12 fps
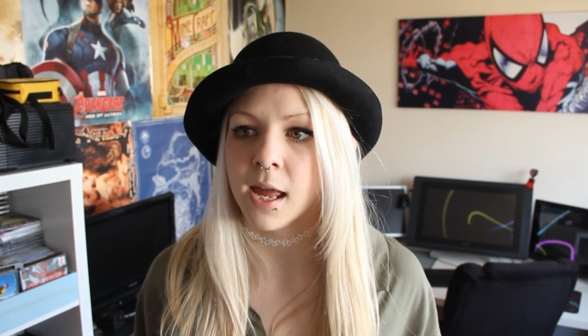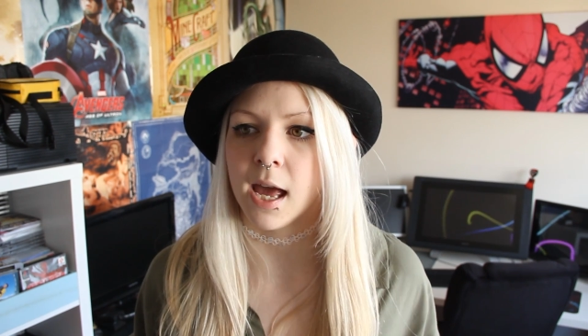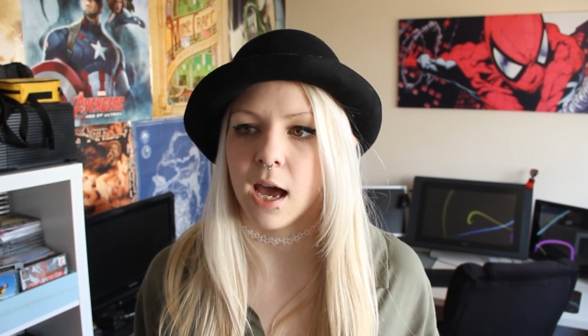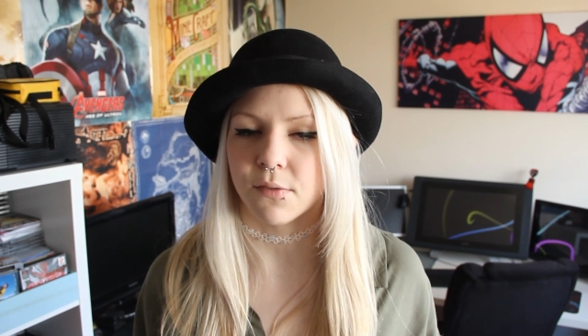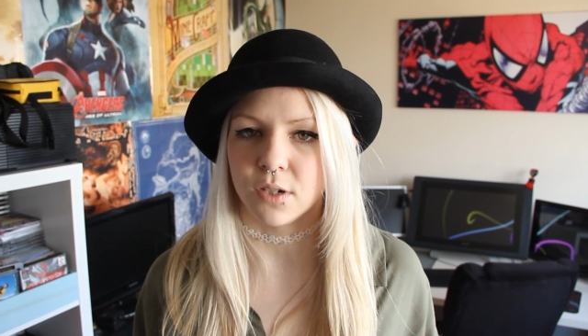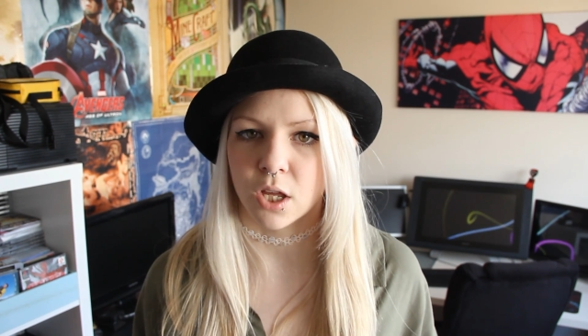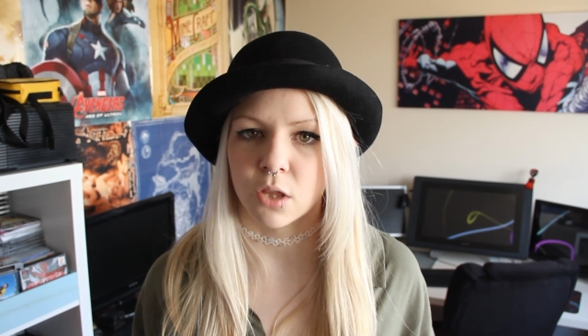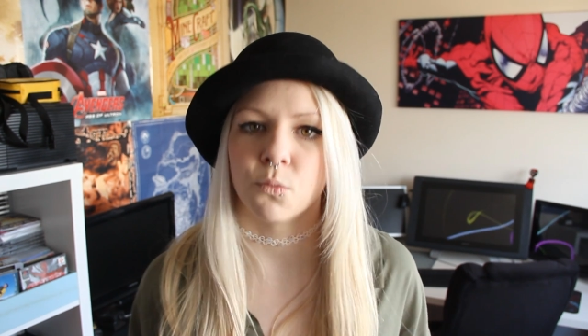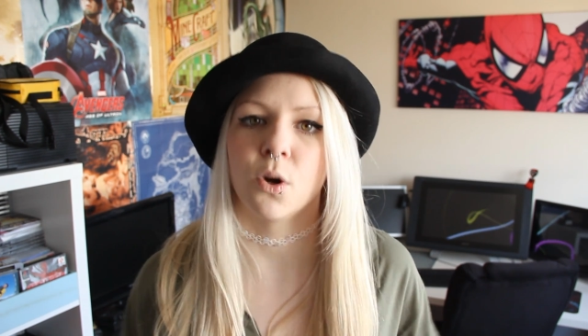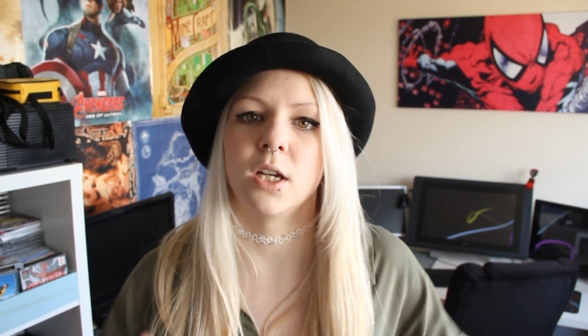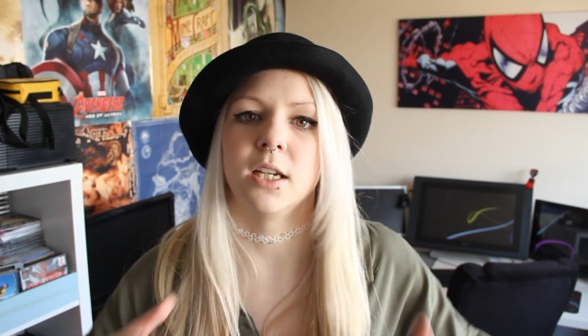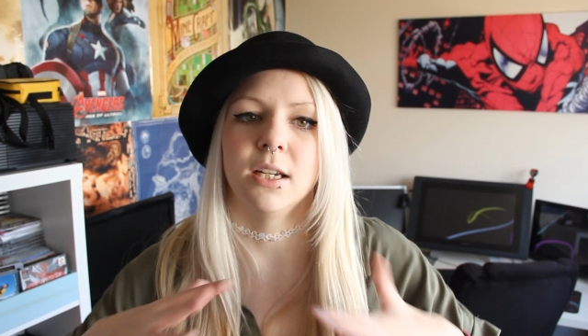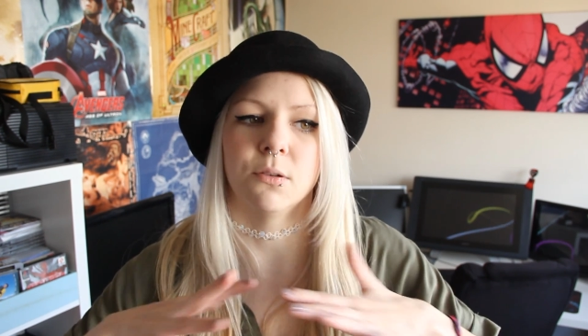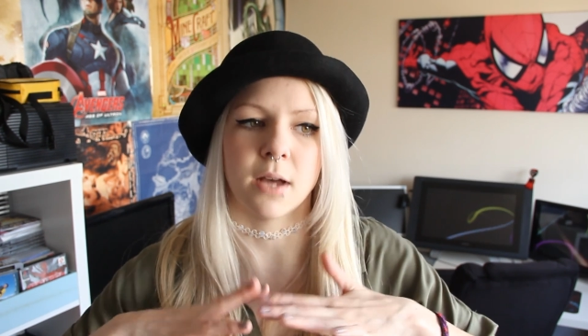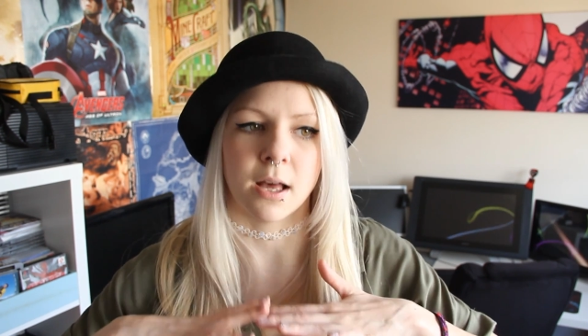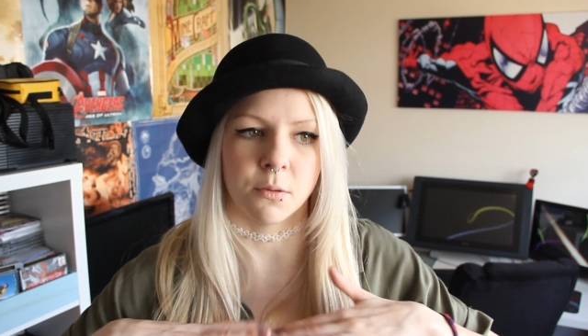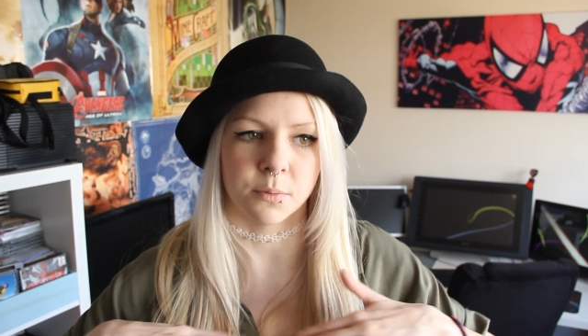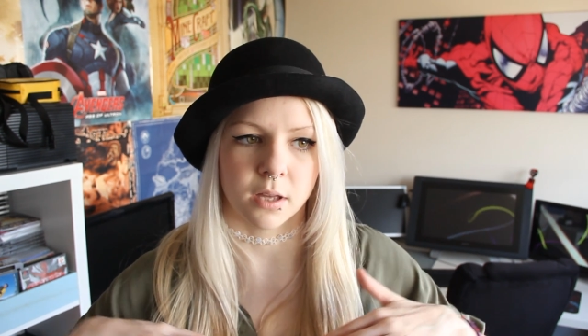have another one and it will
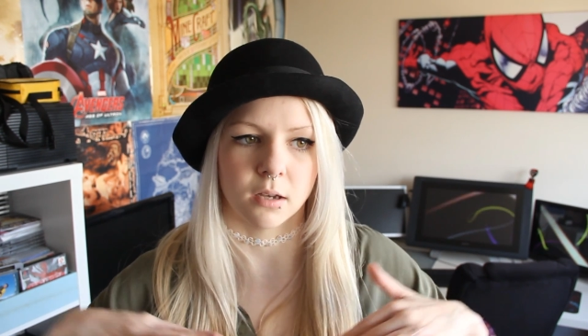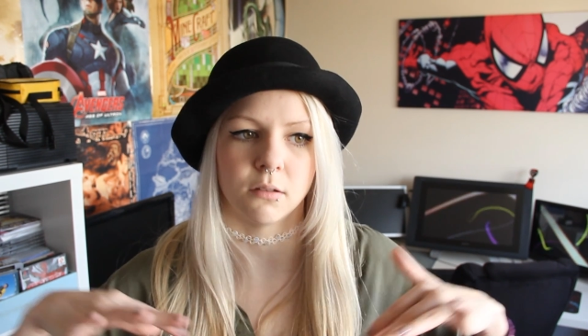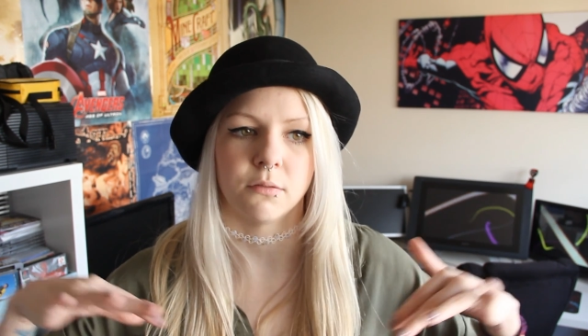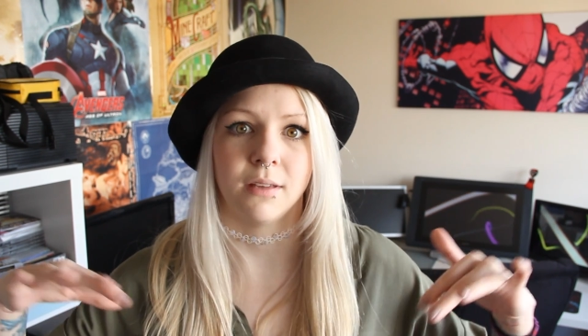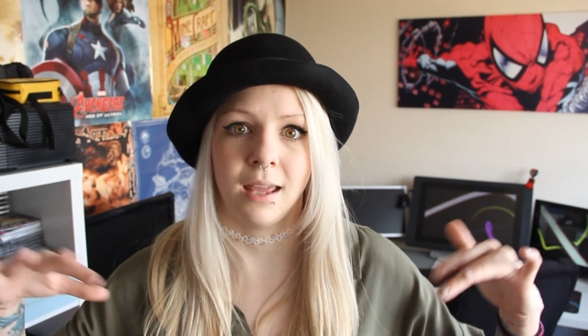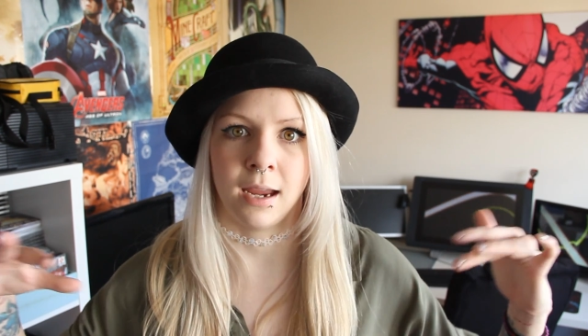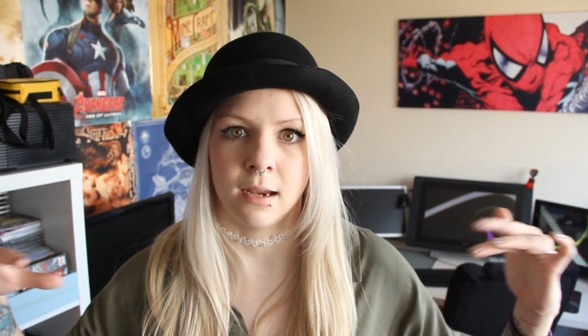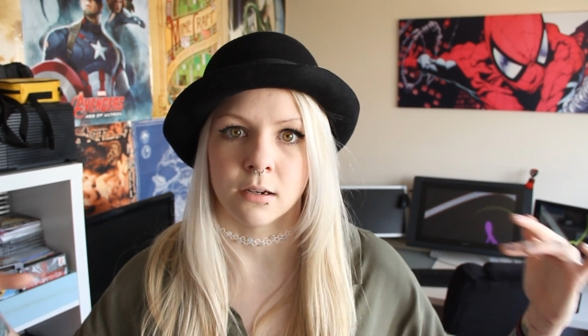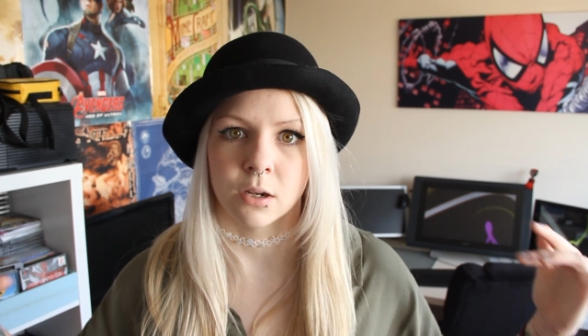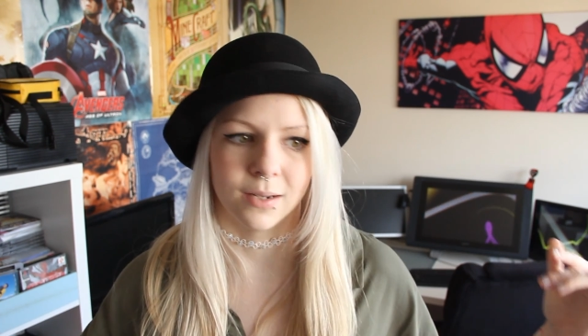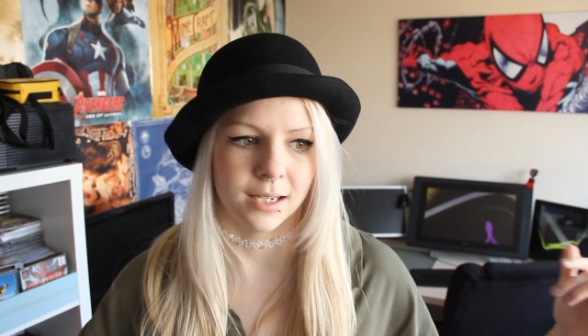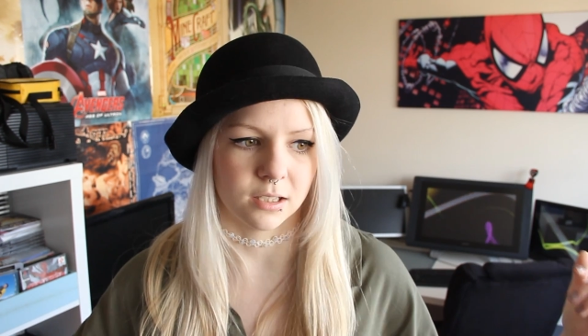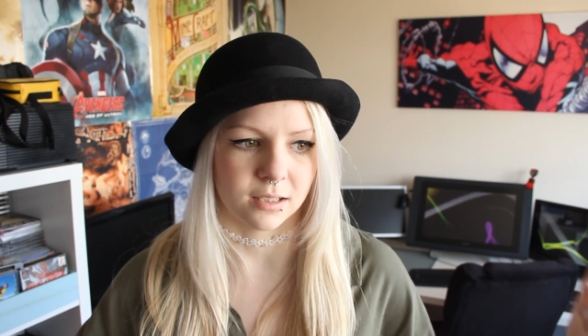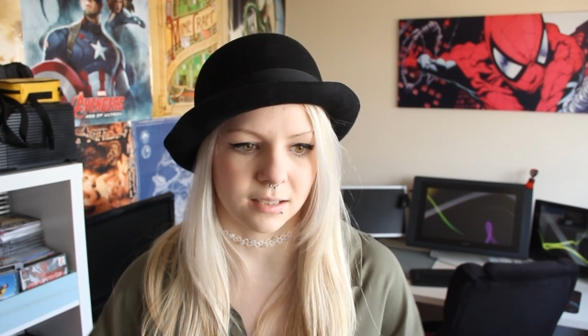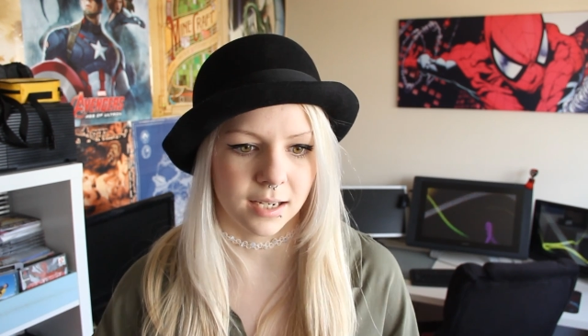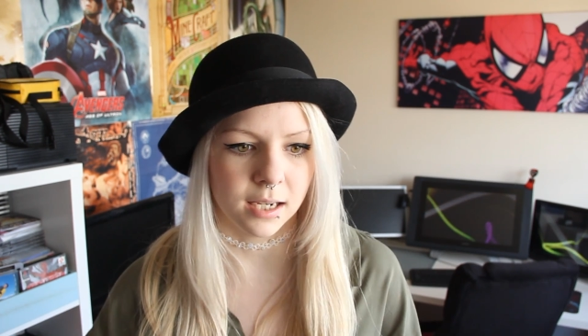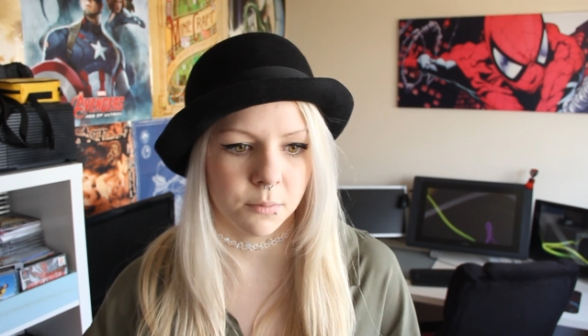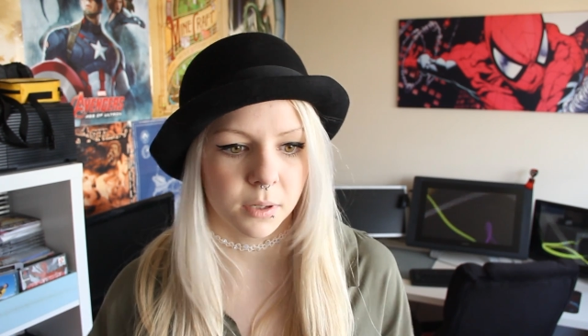help kind of aid going into
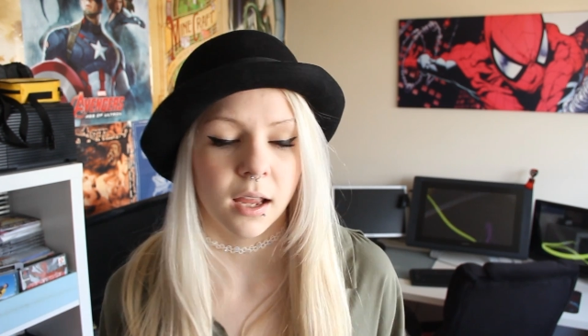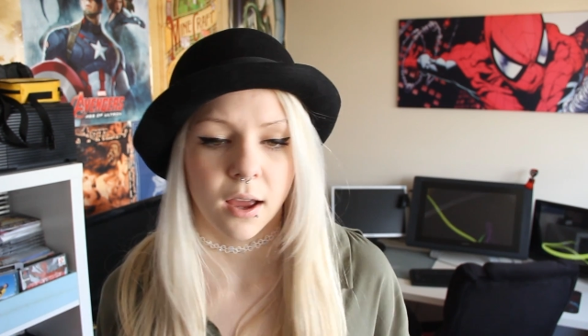sleep.